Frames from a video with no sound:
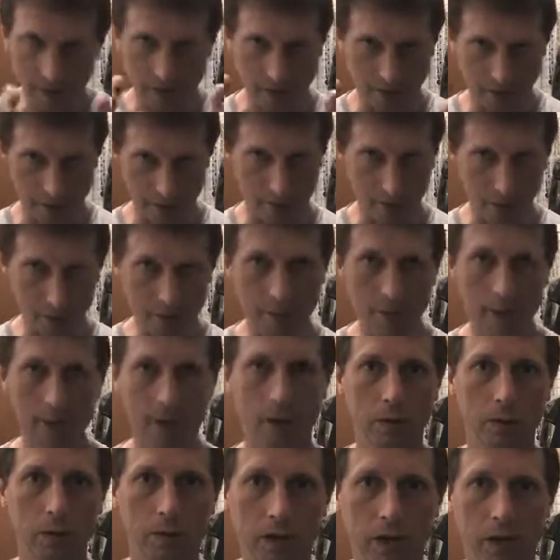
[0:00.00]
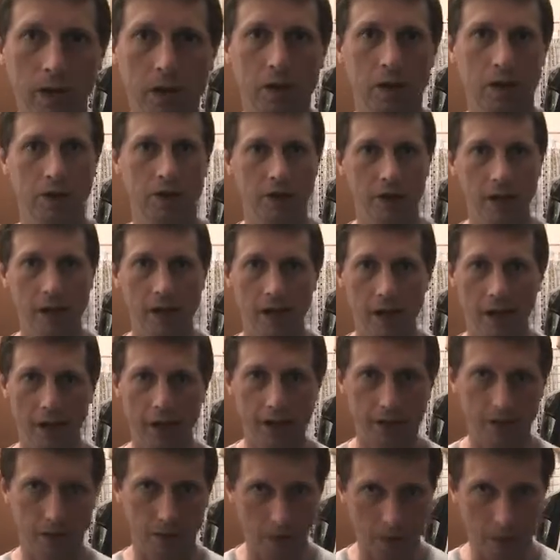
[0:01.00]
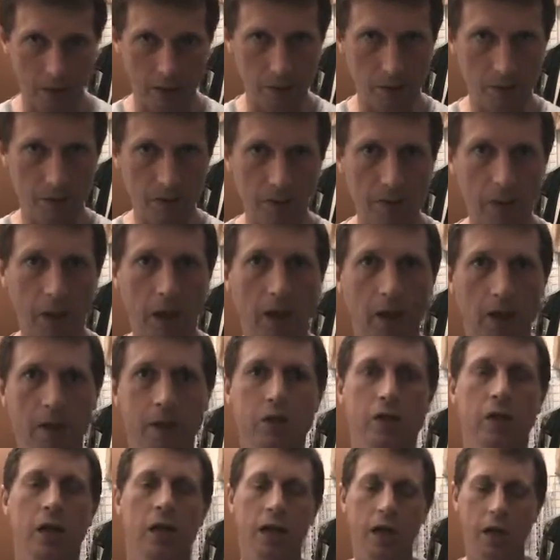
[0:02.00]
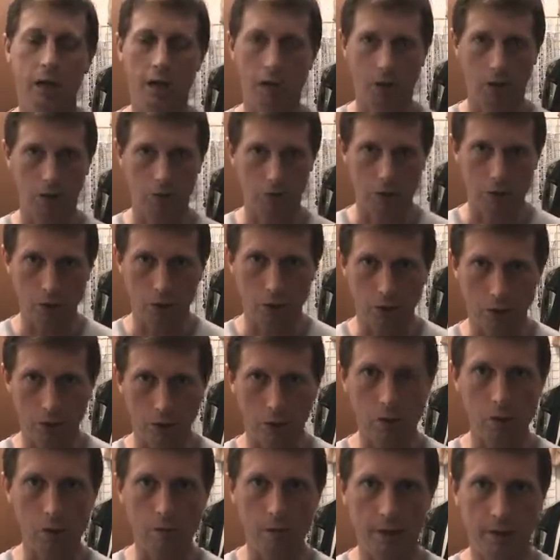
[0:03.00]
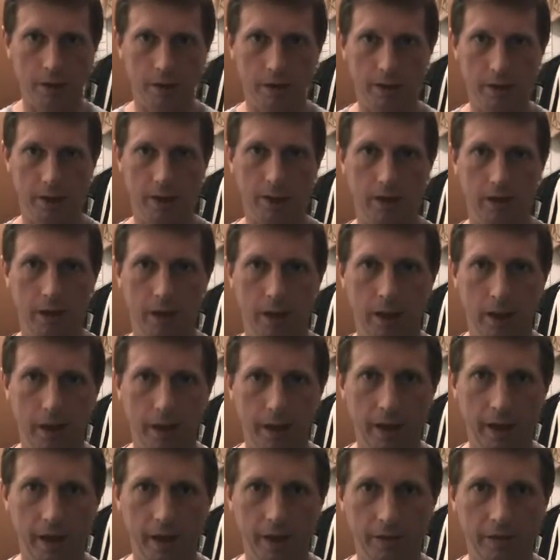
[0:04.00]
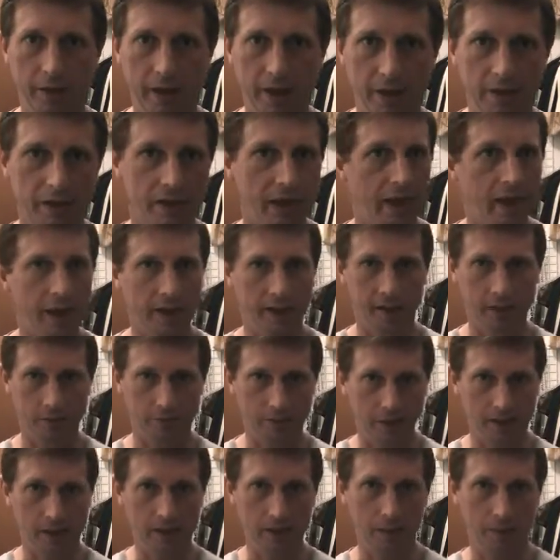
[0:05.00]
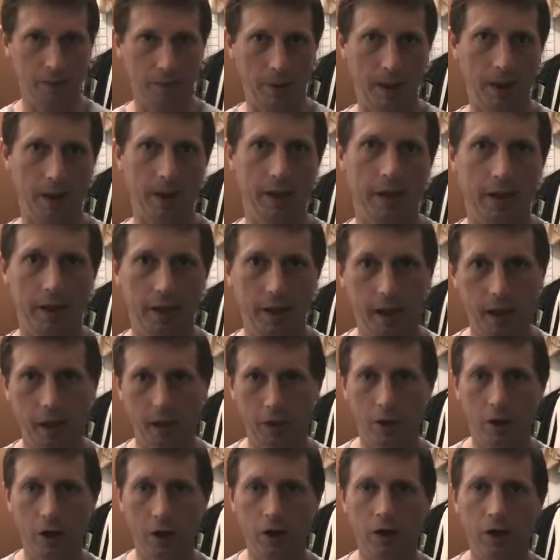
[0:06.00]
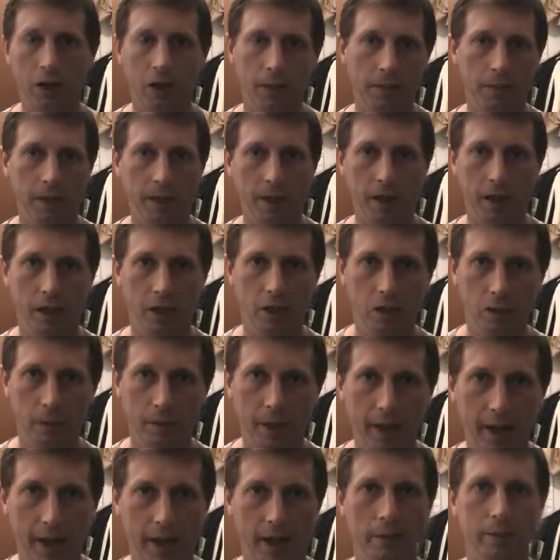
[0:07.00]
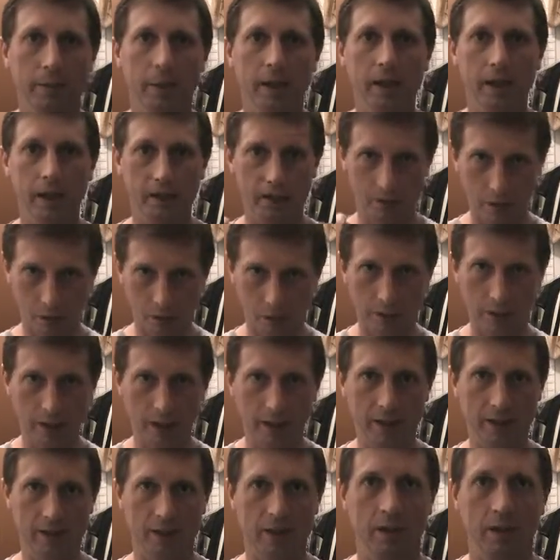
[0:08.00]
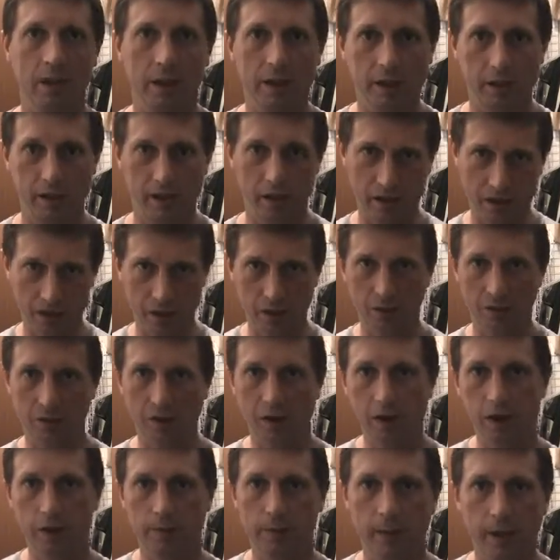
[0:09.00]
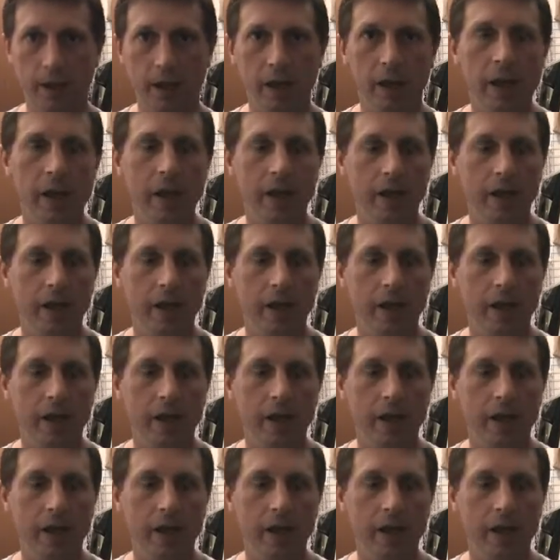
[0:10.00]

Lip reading: The young man goes to college, graduates from college, goes to the recruitment events, gets picked up by a large company in Japan, and begins working as a freshman.